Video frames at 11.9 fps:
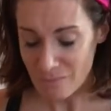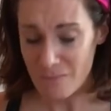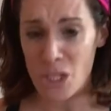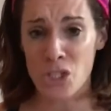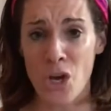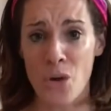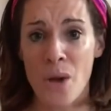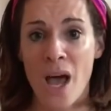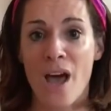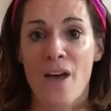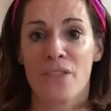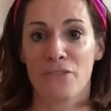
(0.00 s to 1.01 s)
So
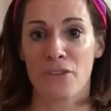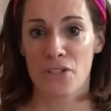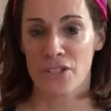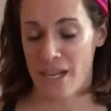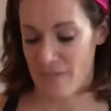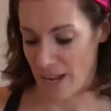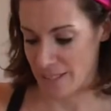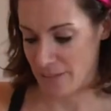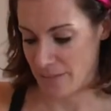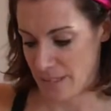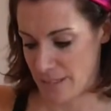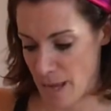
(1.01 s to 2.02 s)
the first set of
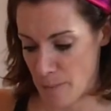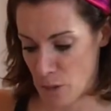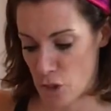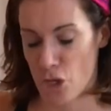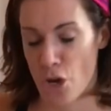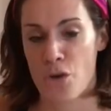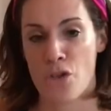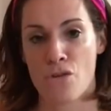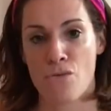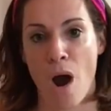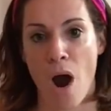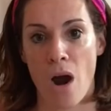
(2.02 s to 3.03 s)
activities I'm going to show
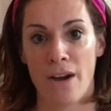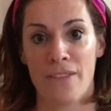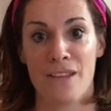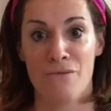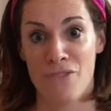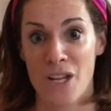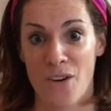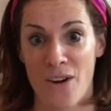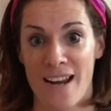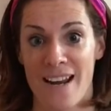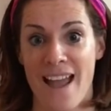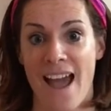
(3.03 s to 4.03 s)
you are the
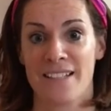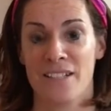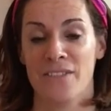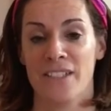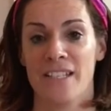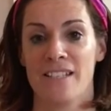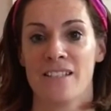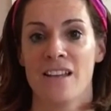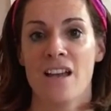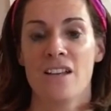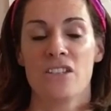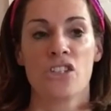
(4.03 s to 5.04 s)
invigorating activities.
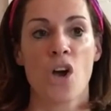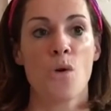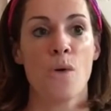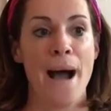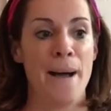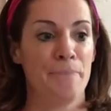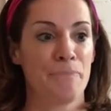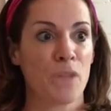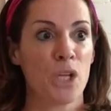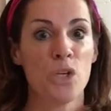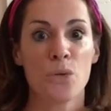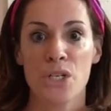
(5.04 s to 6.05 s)
So
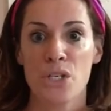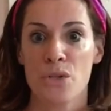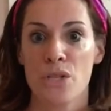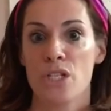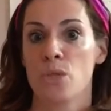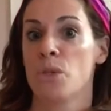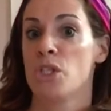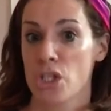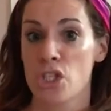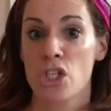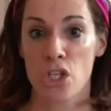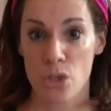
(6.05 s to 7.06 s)
you can do these with
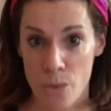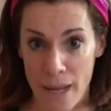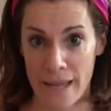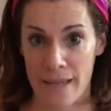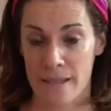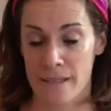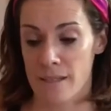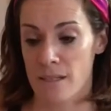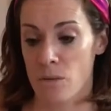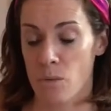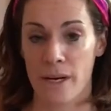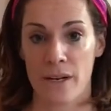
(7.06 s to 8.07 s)
just you and
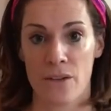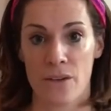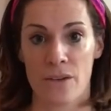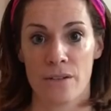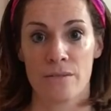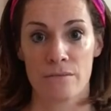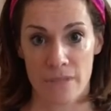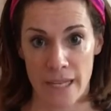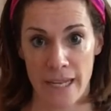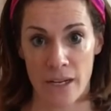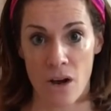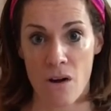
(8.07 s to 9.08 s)
one other
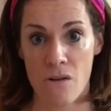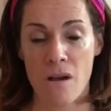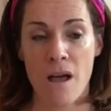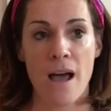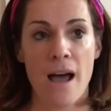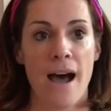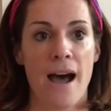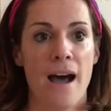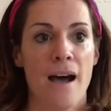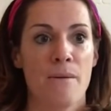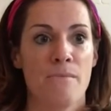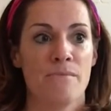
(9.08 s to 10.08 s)
kiddo.
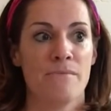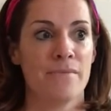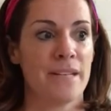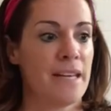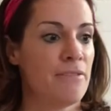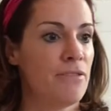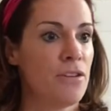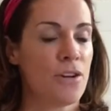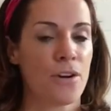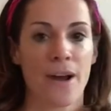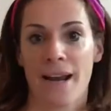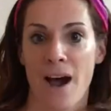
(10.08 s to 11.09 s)
If
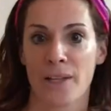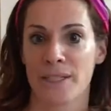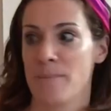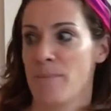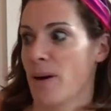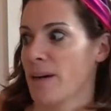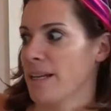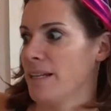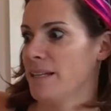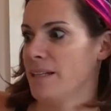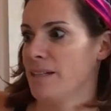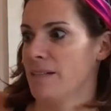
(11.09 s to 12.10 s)
you're at a holiday party
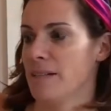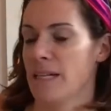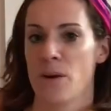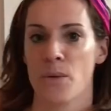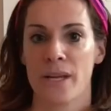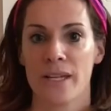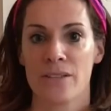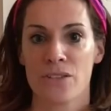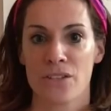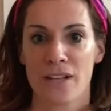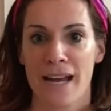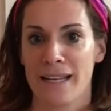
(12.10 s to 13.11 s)
and kids
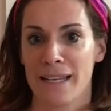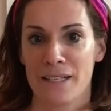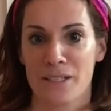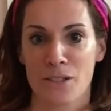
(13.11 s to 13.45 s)
are kind of getting